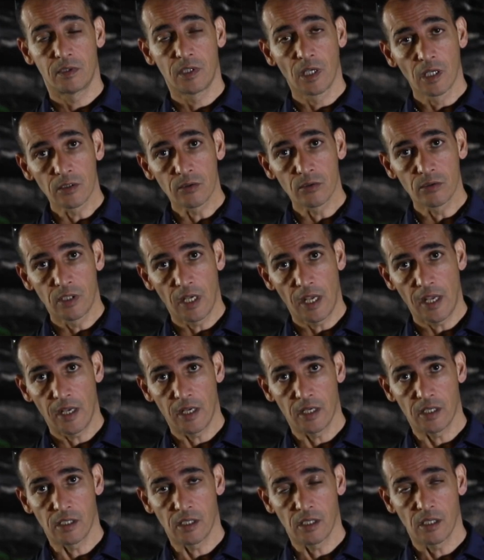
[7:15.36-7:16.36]
Till
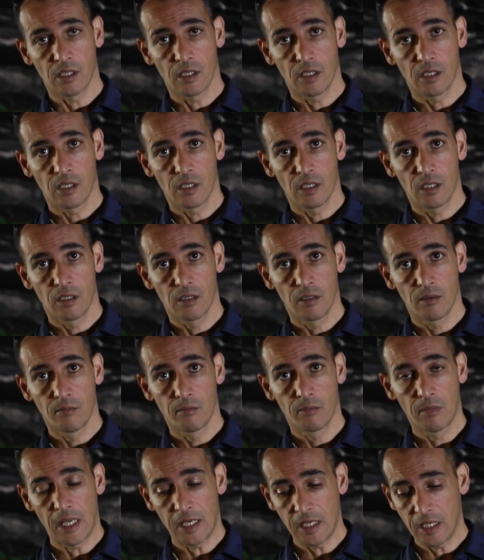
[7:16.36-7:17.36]
today,
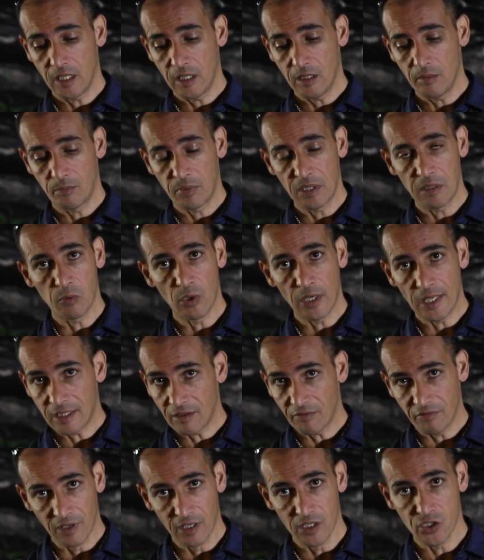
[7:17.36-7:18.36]
many people at
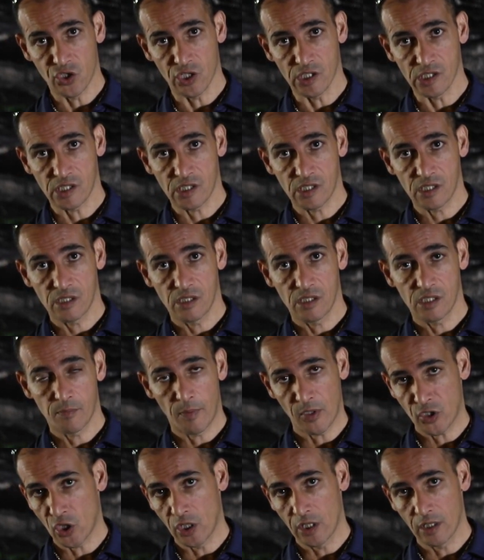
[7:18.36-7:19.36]
the villages,
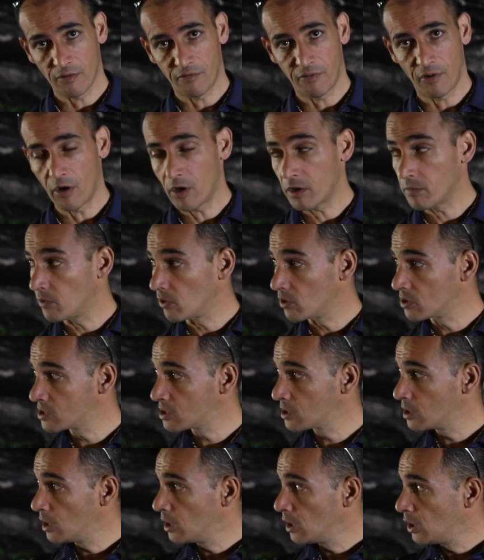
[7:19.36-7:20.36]
especially the
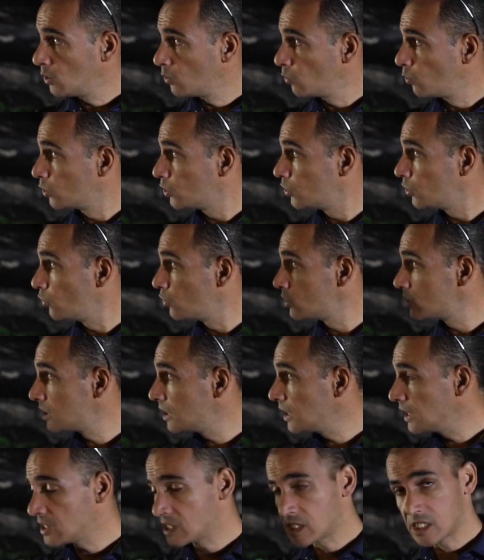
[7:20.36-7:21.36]
farmers, would use
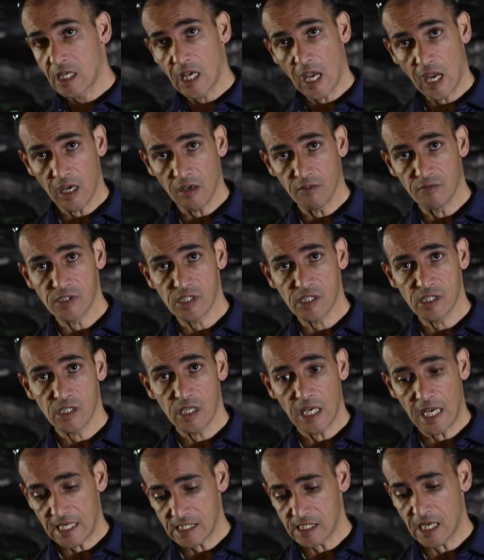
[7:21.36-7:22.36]
these caves
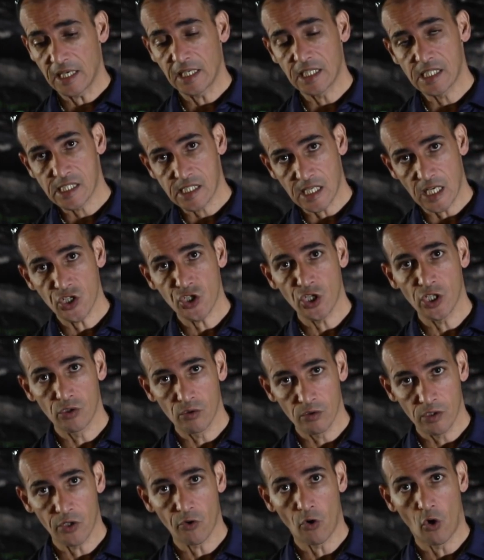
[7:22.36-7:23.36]
as an extension
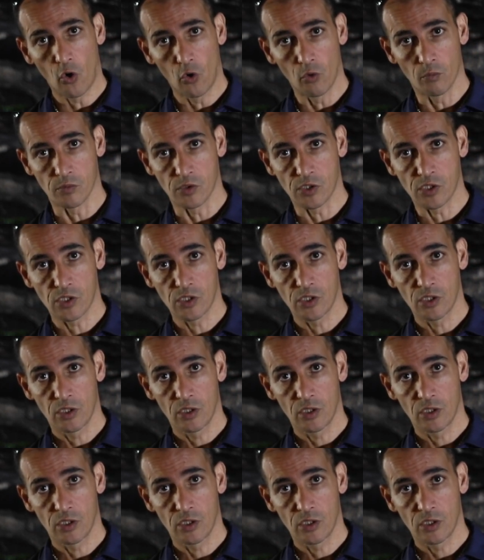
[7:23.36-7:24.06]
to their homes.